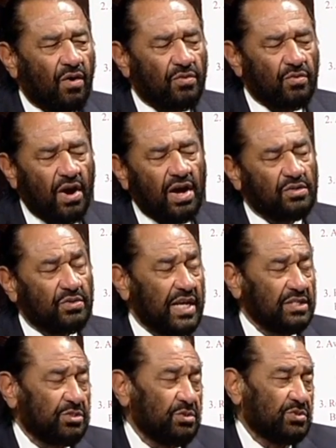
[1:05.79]
nor do they
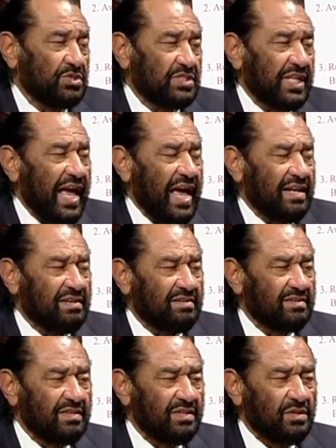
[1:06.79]
choose to stand
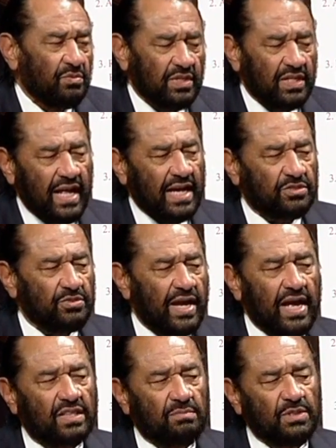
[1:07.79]
when the national
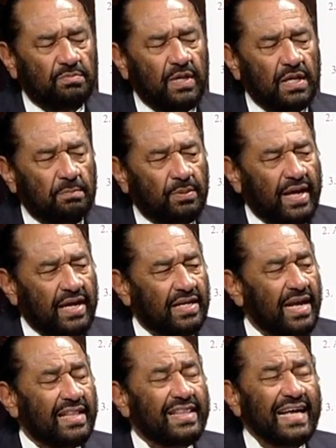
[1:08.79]
anthem is being
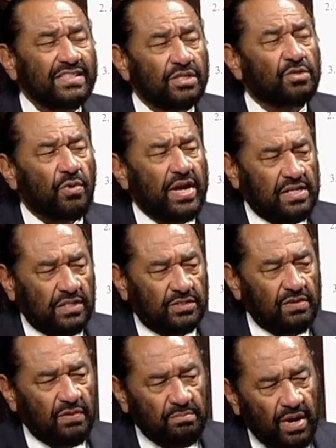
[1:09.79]
played. That's the greatness
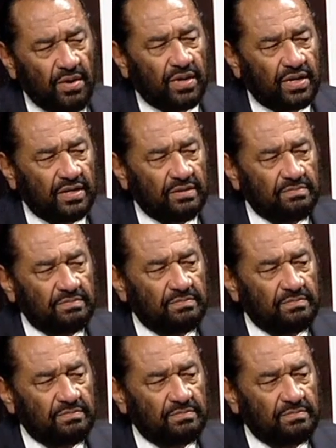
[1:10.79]
of America,